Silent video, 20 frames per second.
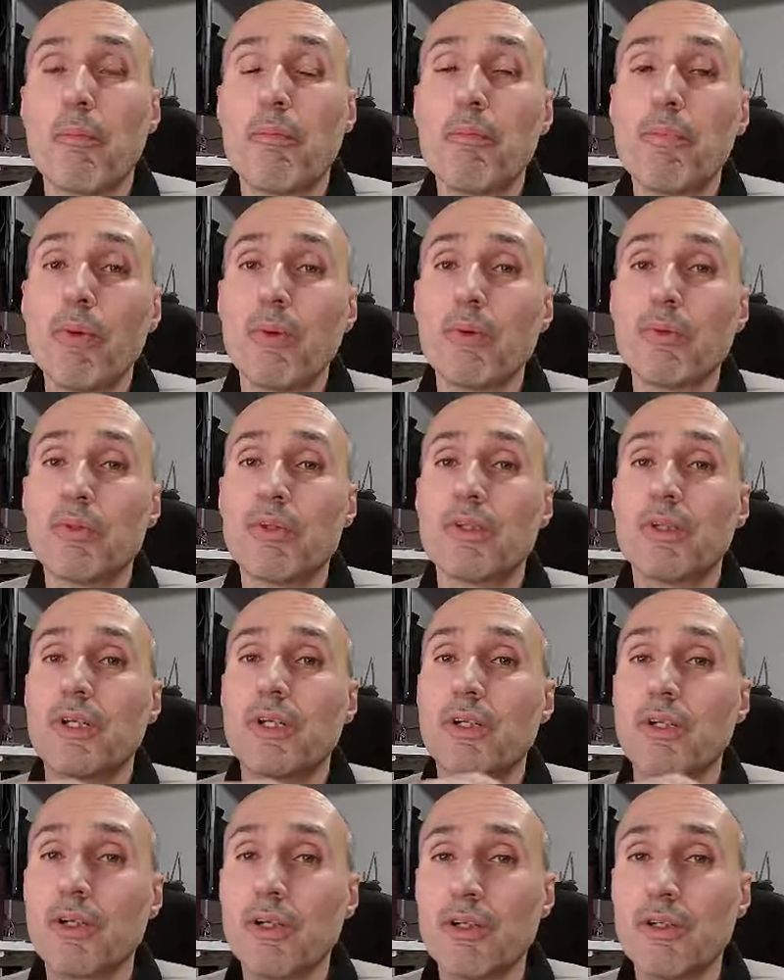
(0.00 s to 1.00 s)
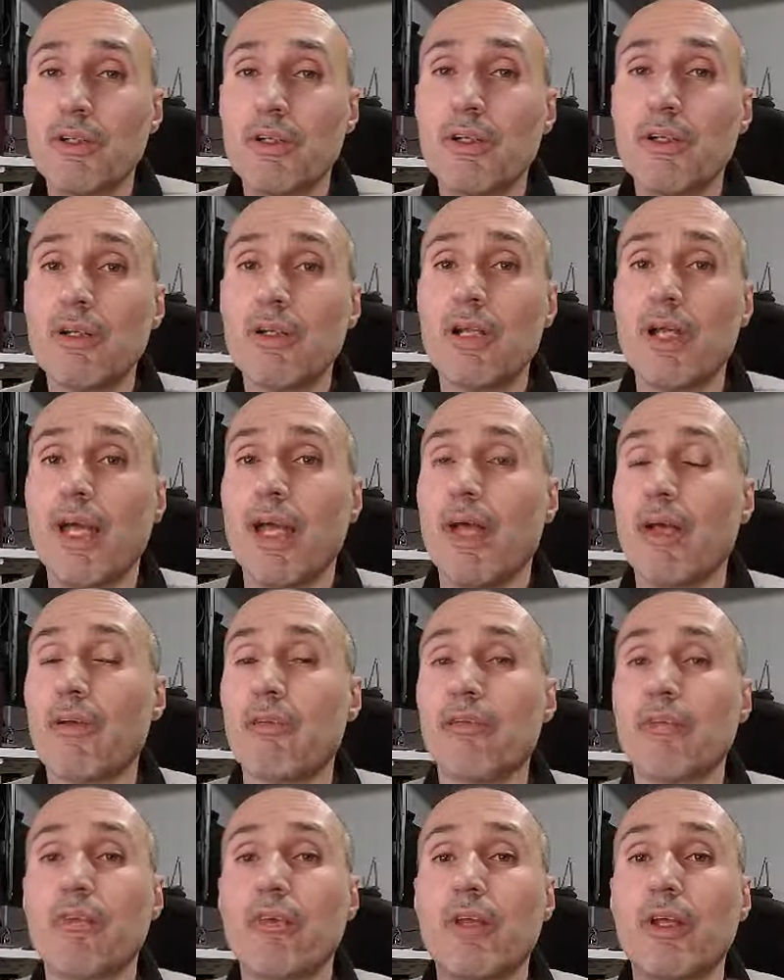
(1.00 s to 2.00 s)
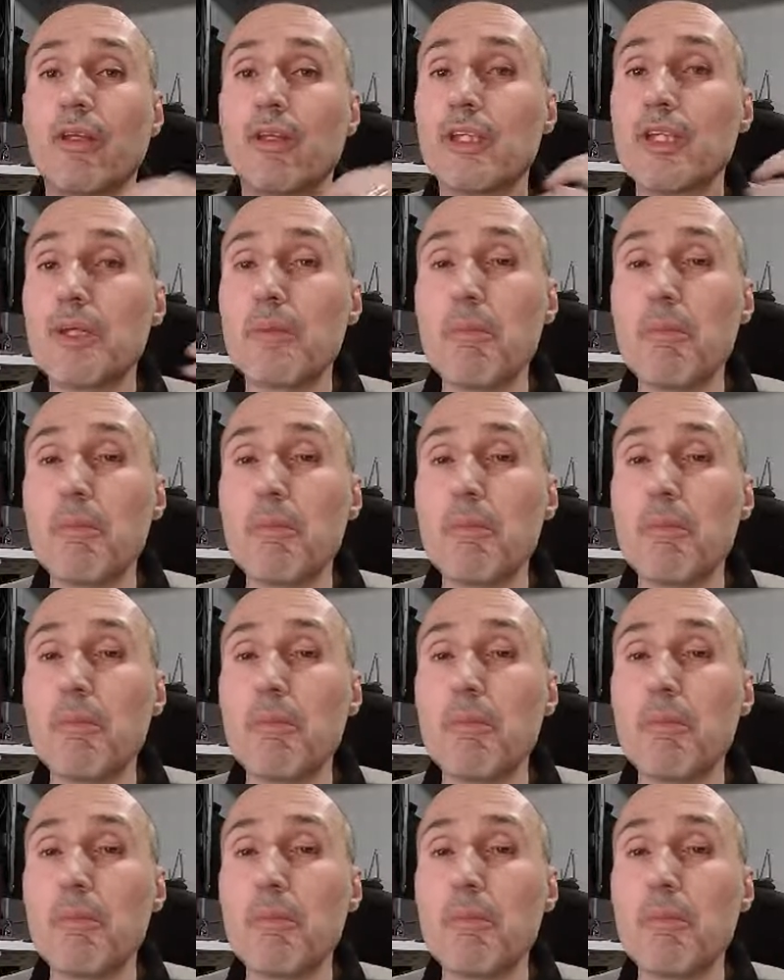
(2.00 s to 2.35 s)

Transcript: put kernel as the